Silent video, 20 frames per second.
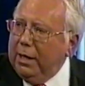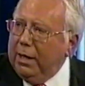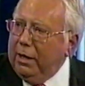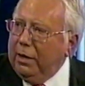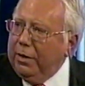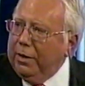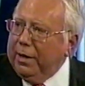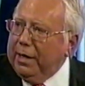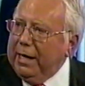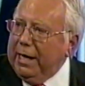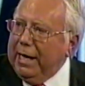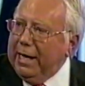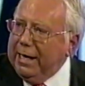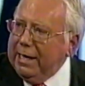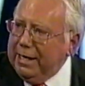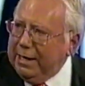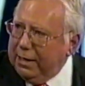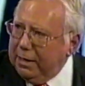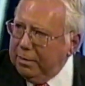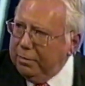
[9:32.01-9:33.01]
the
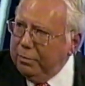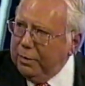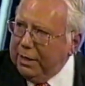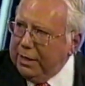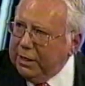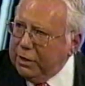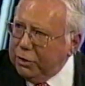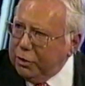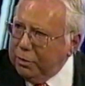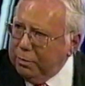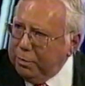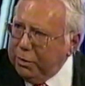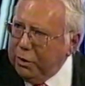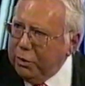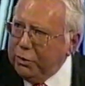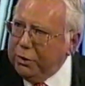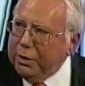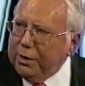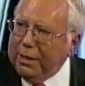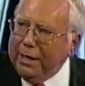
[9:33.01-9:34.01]
income
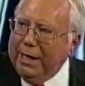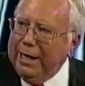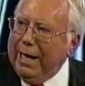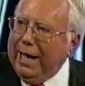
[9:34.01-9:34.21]
redistribution,